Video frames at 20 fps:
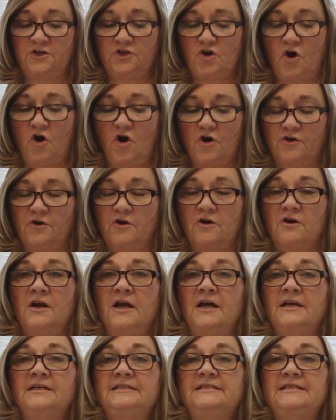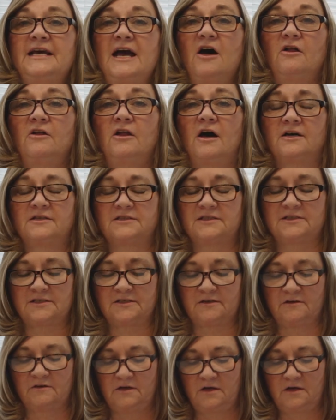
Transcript: daughter tell us?